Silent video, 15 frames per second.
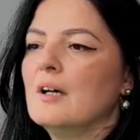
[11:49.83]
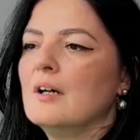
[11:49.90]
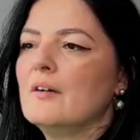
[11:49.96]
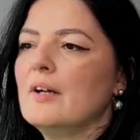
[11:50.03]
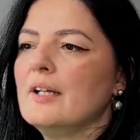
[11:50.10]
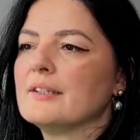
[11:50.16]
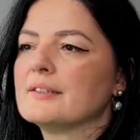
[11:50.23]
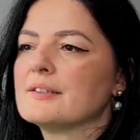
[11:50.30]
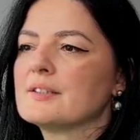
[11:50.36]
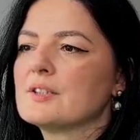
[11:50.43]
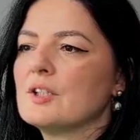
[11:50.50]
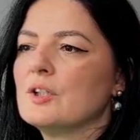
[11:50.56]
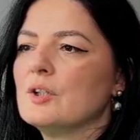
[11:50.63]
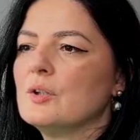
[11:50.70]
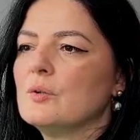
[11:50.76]
All right,
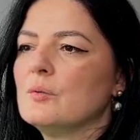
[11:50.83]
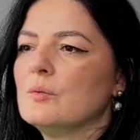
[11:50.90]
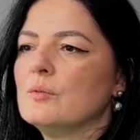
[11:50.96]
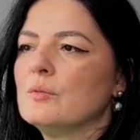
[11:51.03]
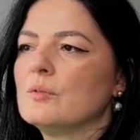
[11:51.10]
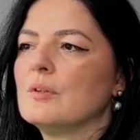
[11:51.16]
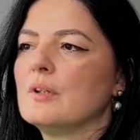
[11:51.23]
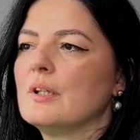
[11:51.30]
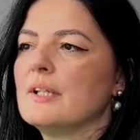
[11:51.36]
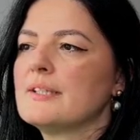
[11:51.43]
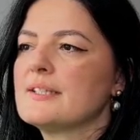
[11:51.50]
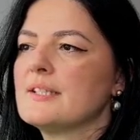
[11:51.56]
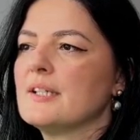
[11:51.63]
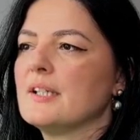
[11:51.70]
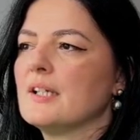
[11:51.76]
so
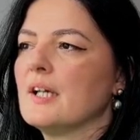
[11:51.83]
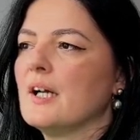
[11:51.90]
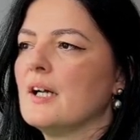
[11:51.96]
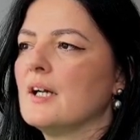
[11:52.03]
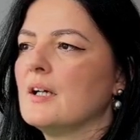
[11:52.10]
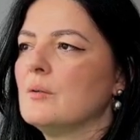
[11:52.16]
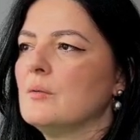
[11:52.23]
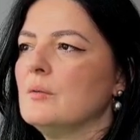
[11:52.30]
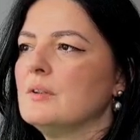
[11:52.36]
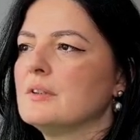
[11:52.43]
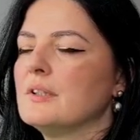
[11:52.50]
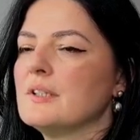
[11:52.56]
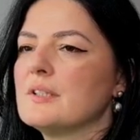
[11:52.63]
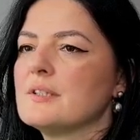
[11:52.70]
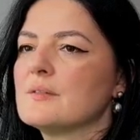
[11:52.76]
let's see how
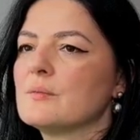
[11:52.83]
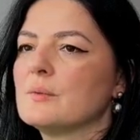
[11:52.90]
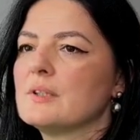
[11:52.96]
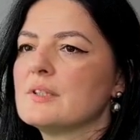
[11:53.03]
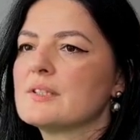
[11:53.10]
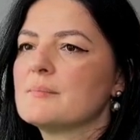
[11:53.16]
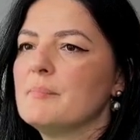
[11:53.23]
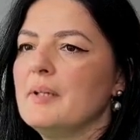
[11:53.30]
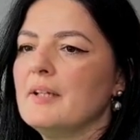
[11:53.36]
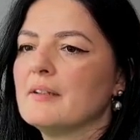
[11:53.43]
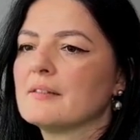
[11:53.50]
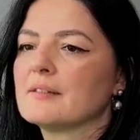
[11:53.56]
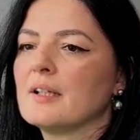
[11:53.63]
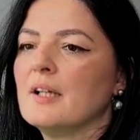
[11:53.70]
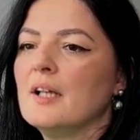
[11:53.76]
this was
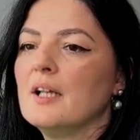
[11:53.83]
built.